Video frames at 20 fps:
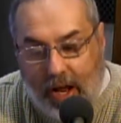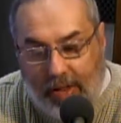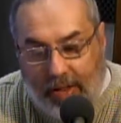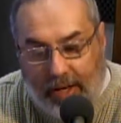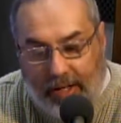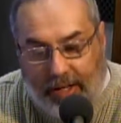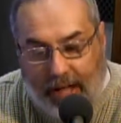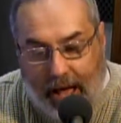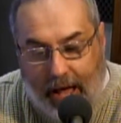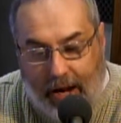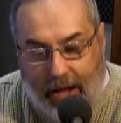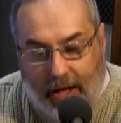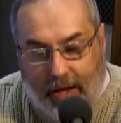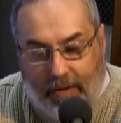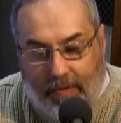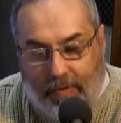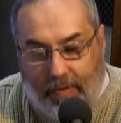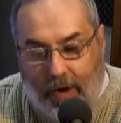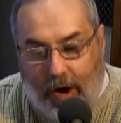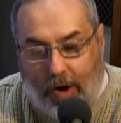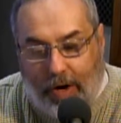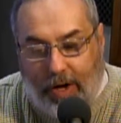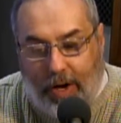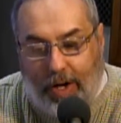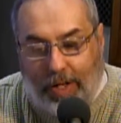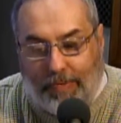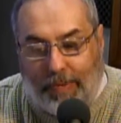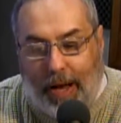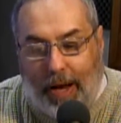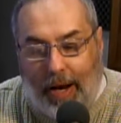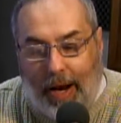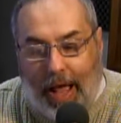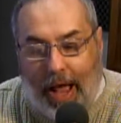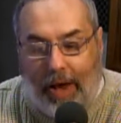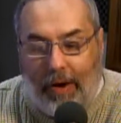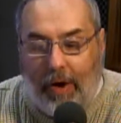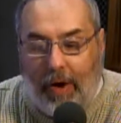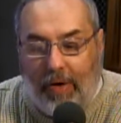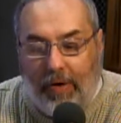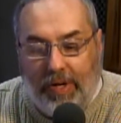the data are used by
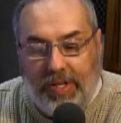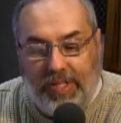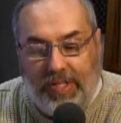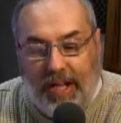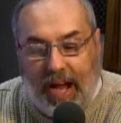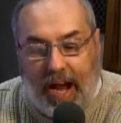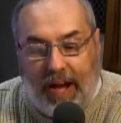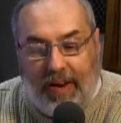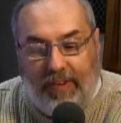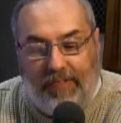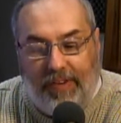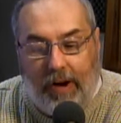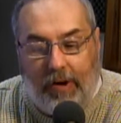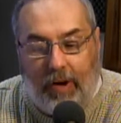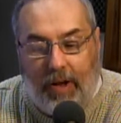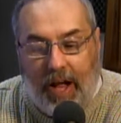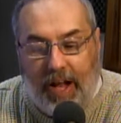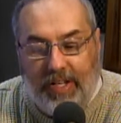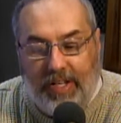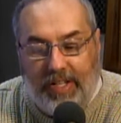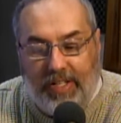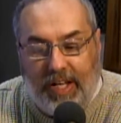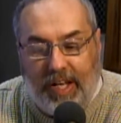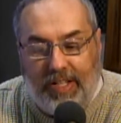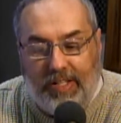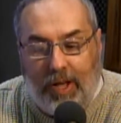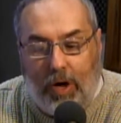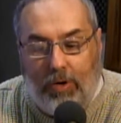landowners, state and federal agencies,